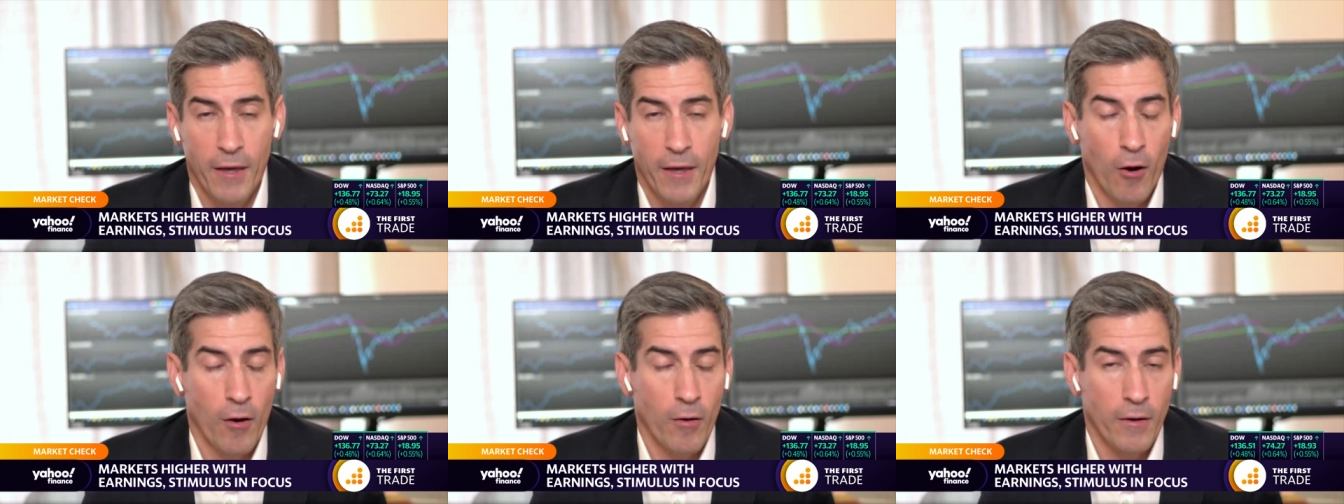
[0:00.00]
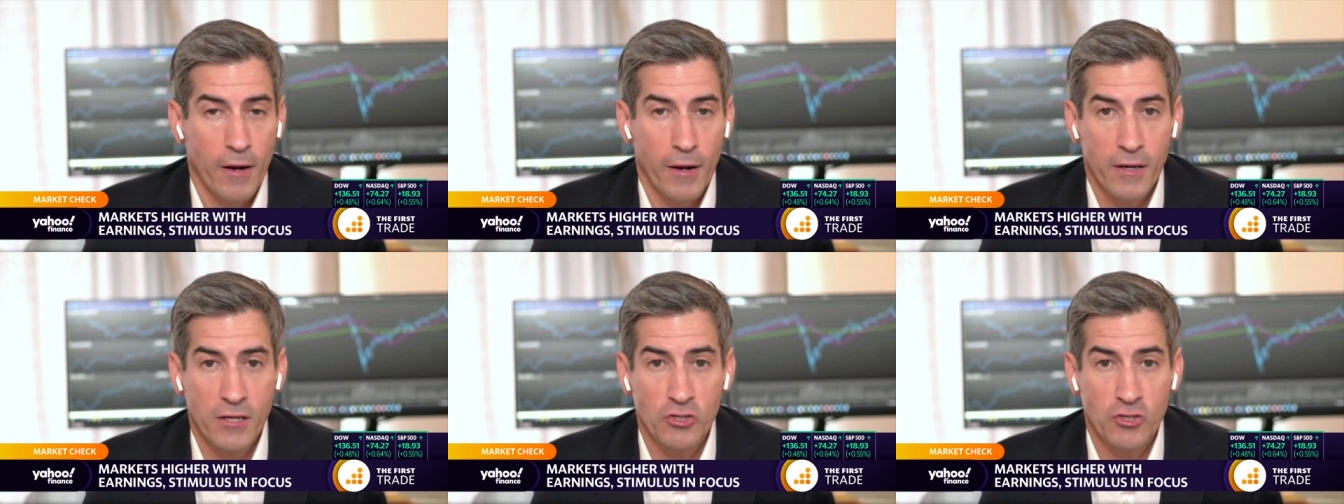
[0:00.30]
They
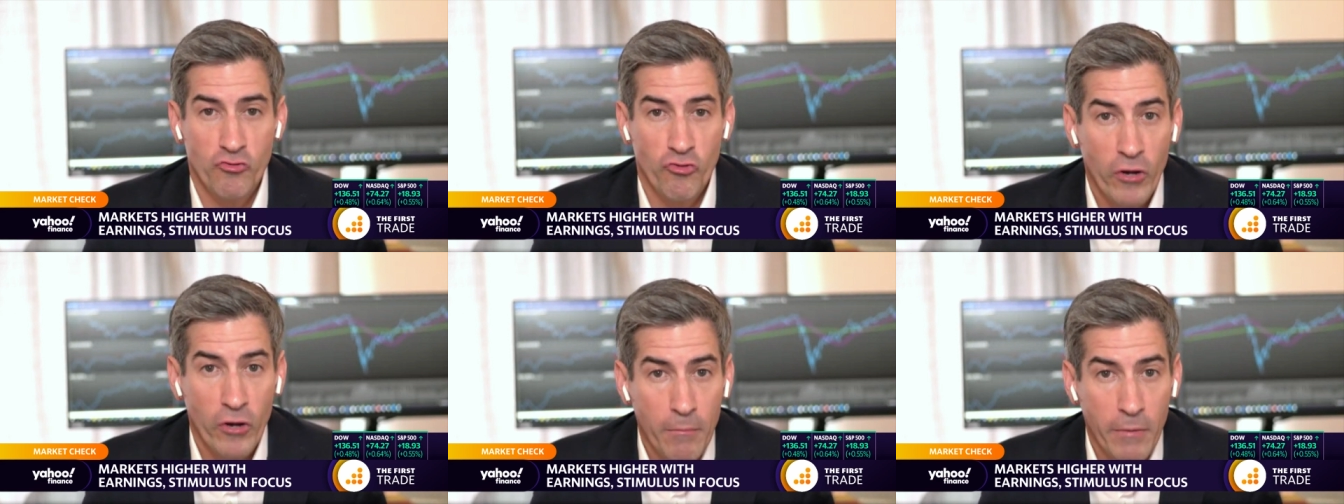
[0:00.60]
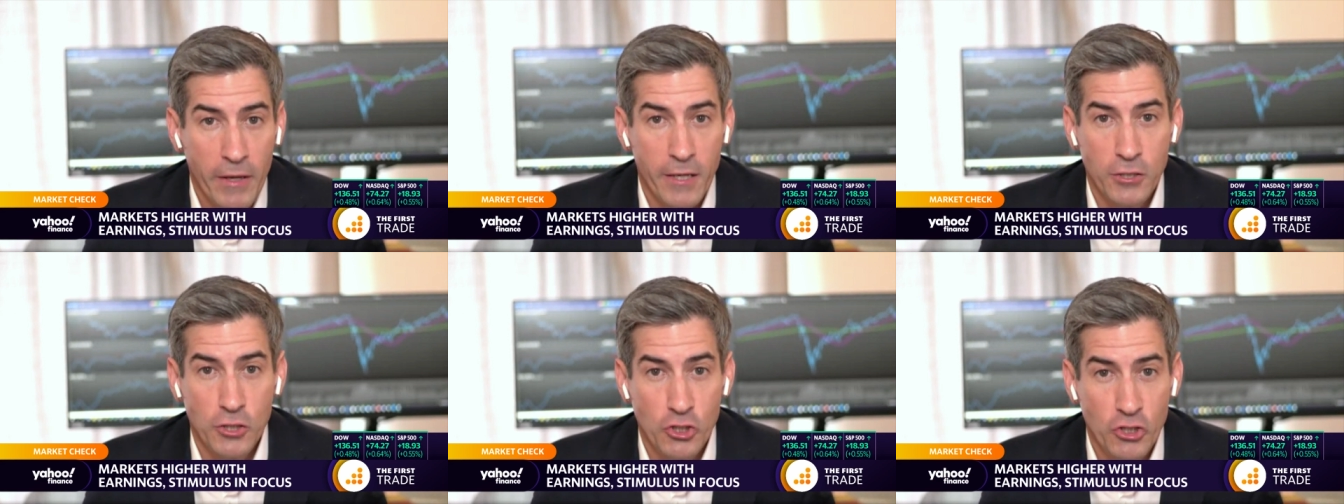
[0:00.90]
are
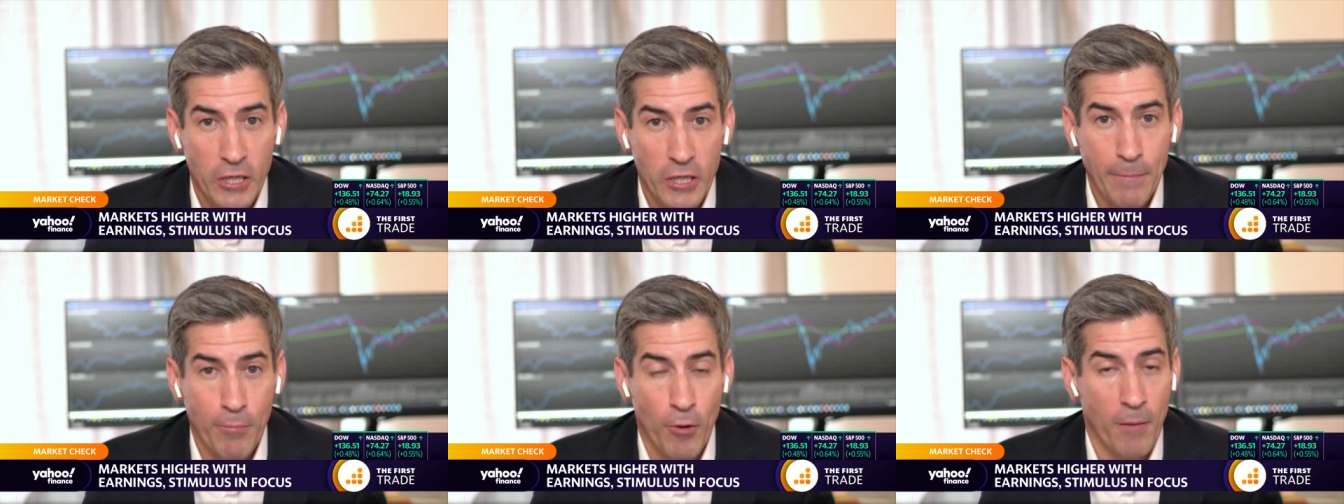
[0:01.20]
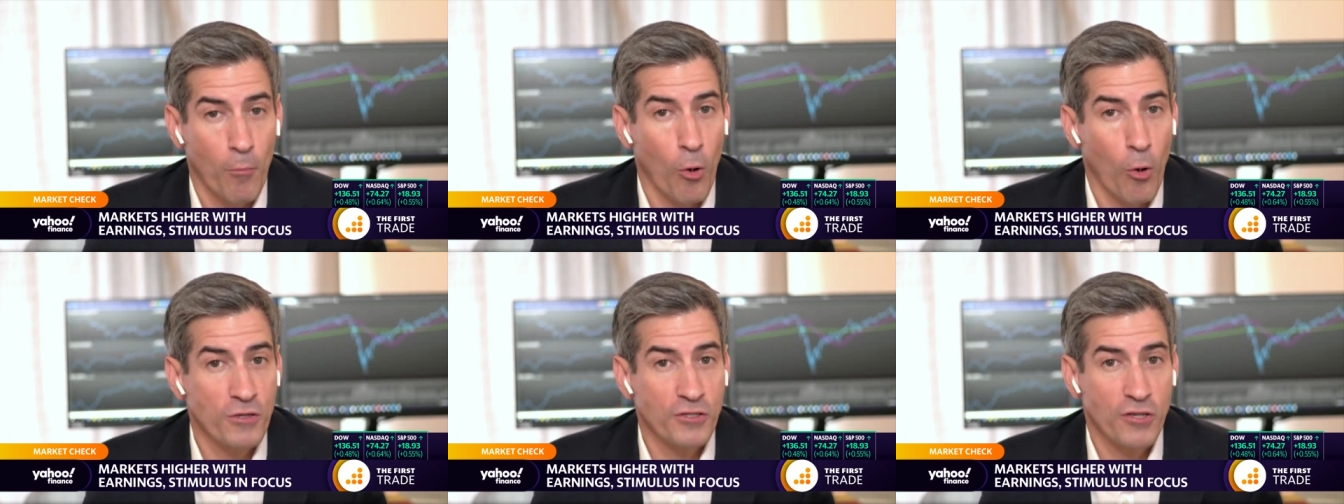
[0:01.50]
extremely cheap
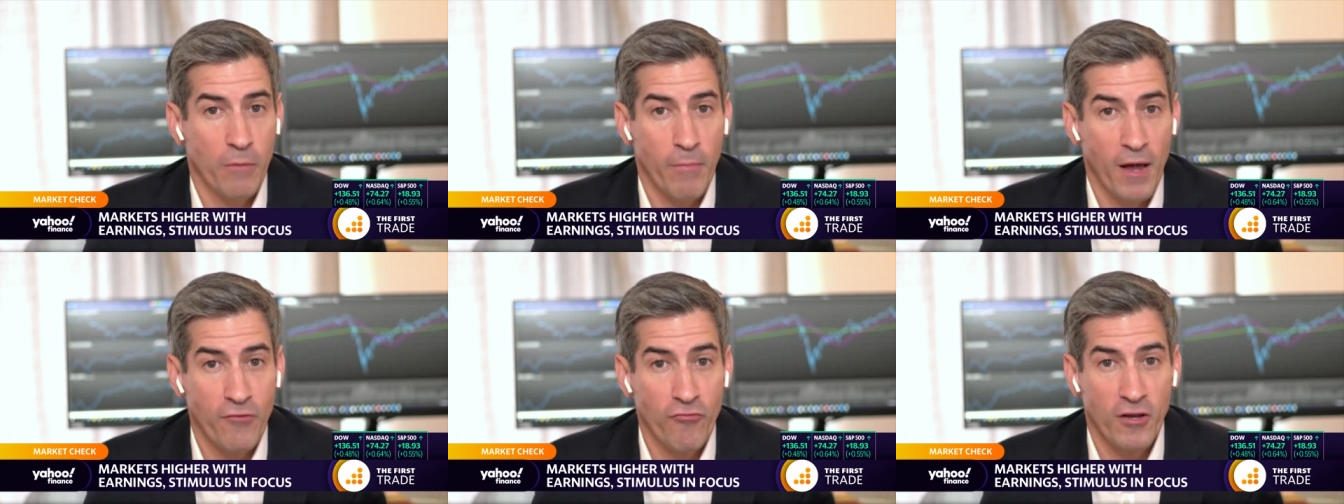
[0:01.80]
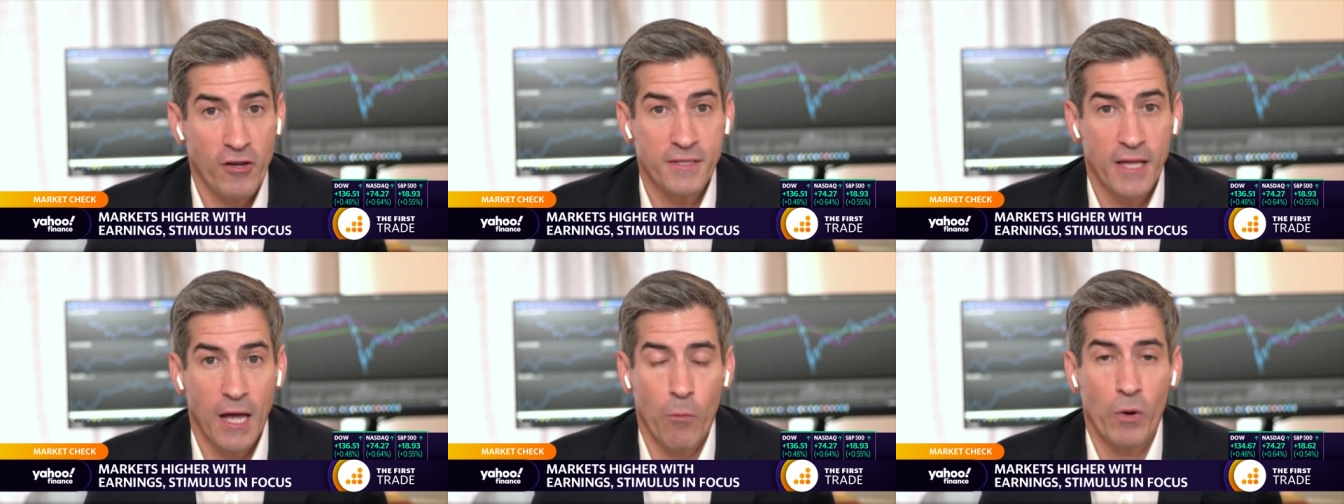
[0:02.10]
on most of the
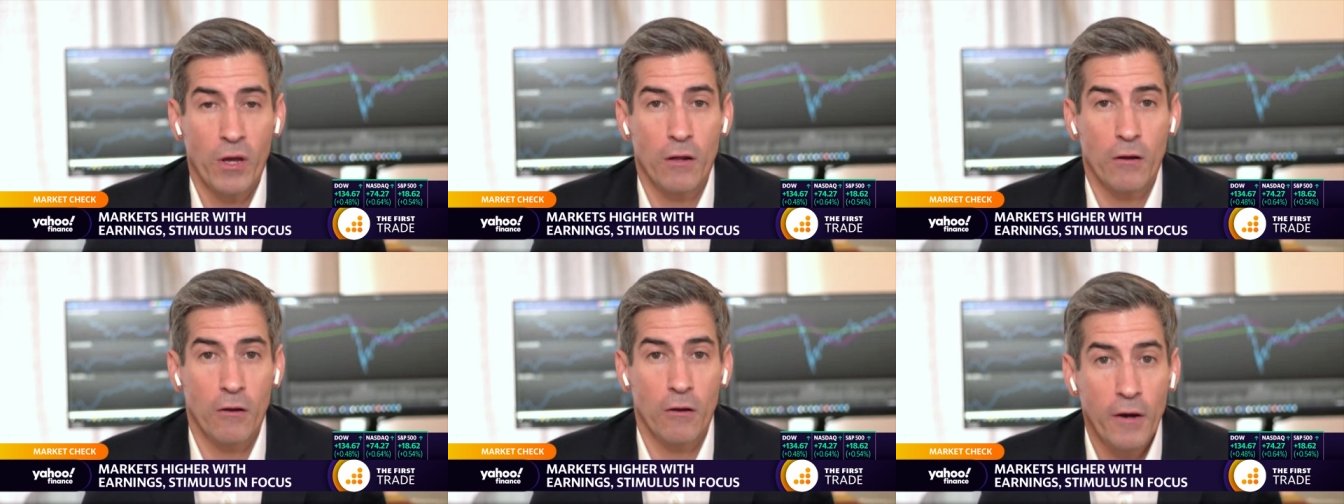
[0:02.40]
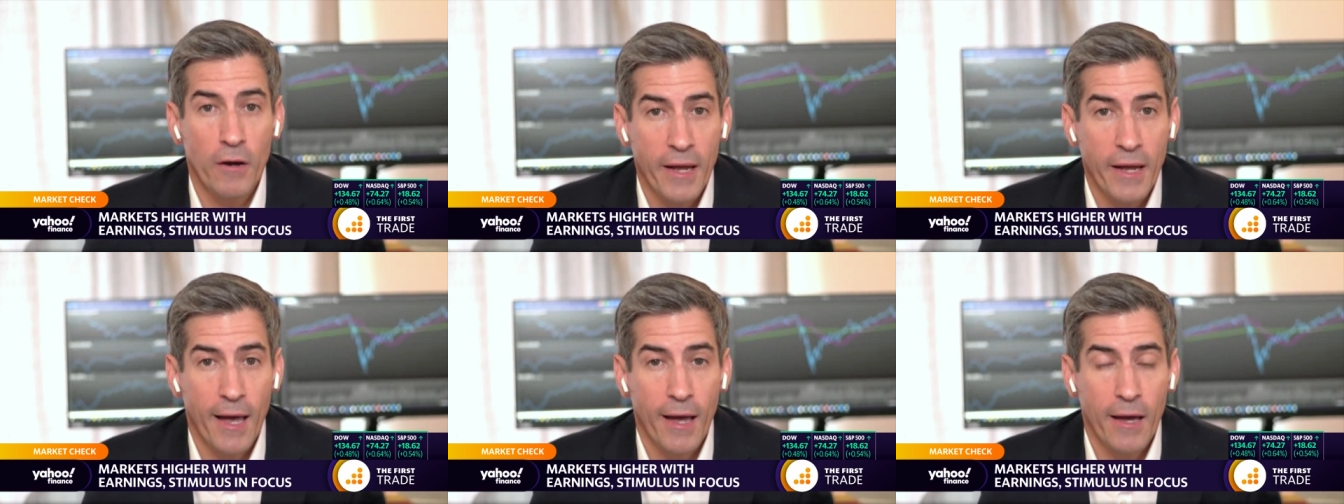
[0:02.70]
metrics that we
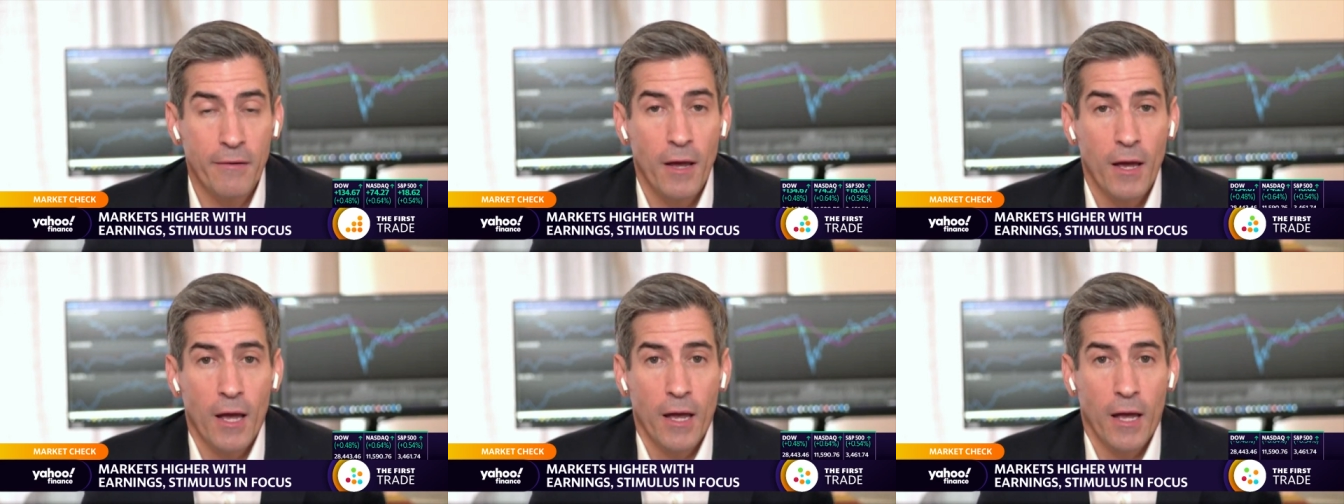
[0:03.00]
look at.